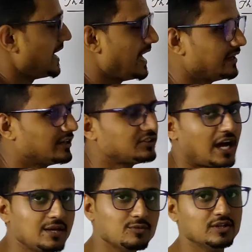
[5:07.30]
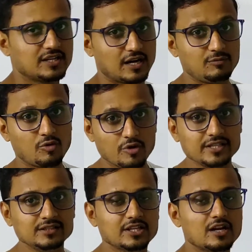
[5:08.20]
and a time will come
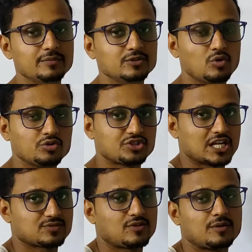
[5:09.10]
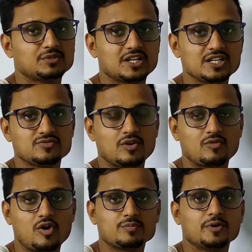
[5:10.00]
when there will be no transfer of the heat from
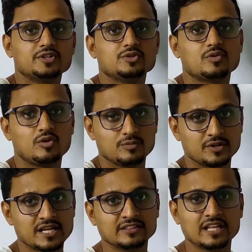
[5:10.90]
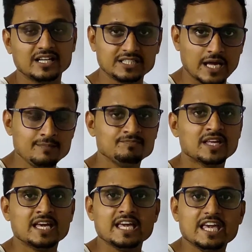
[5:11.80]
hot body to cold body, and that
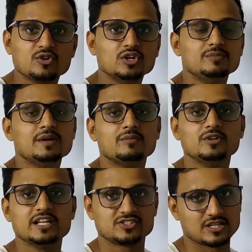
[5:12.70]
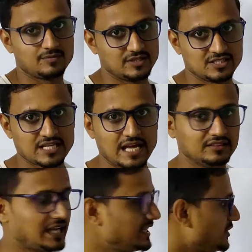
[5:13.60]
time equilibrium will established,
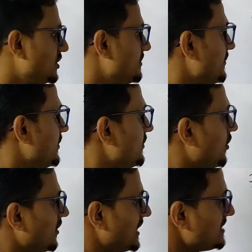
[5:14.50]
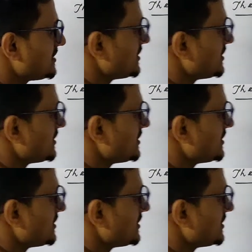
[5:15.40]
and that equilibrium will be called as